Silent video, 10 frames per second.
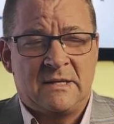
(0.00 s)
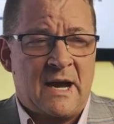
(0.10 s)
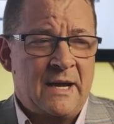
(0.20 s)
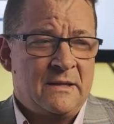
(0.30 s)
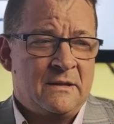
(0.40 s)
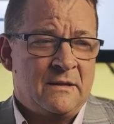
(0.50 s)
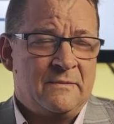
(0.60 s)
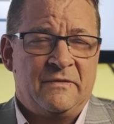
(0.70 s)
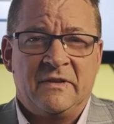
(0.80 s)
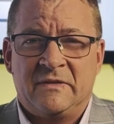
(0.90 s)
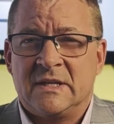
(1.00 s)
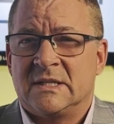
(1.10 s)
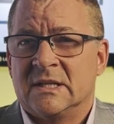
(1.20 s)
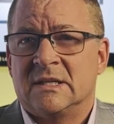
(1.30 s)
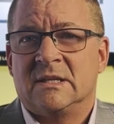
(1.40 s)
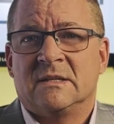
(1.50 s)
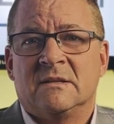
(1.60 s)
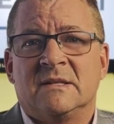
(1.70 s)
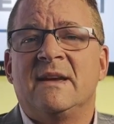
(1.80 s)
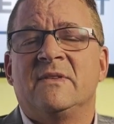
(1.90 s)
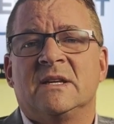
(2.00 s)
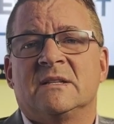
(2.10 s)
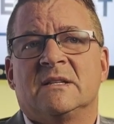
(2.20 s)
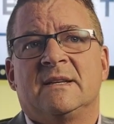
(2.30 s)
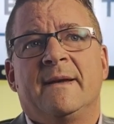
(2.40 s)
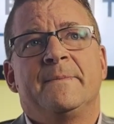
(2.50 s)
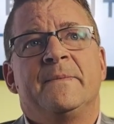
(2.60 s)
died in their 50s, 60s, 70s, let's say.